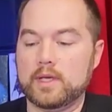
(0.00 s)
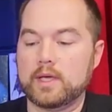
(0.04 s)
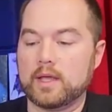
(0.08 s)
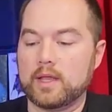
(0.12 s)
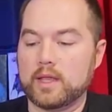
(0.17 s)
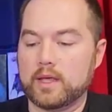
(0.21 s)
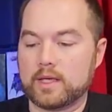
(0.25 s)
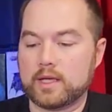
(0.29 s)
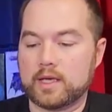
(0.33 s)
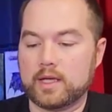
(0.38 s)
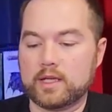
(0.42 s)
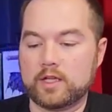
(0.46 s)

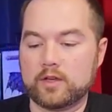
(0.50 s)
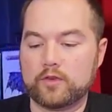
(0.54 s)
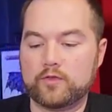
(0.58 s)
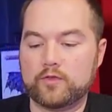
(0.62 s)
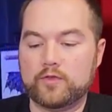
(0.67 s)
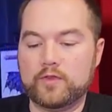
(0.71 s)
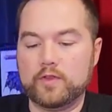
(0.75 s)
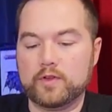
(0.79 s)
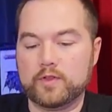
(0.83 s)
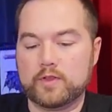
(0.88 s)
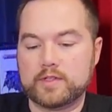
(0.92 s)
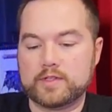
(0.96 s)
Yeah, like I can
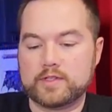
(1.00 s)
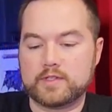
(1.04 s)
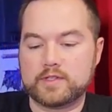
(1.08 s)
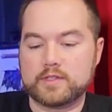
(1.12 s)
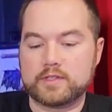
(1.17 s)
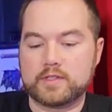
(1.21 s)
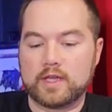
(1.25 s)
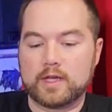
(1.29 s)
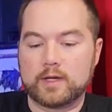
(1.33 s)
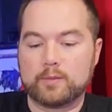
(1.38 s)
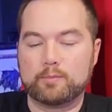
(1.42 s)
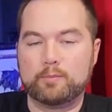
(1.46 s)
feel this
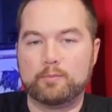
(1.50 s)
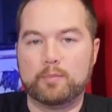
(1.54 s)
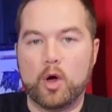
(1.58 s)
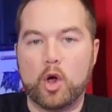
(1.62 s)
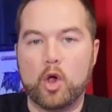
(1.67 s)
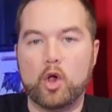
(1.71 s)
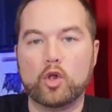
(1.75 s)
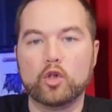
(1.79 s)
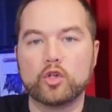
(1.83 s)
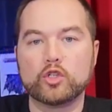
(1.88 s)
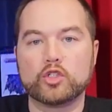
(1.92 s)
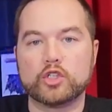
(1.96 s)
is like
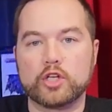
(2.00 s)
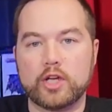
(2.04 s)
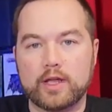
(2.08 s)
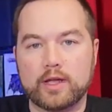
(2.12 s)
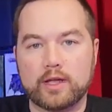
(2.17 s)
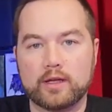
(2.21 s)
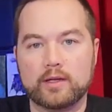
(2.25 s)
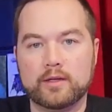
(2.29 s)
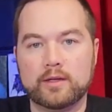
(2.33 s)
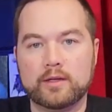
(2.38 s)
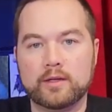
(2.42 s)
bulging.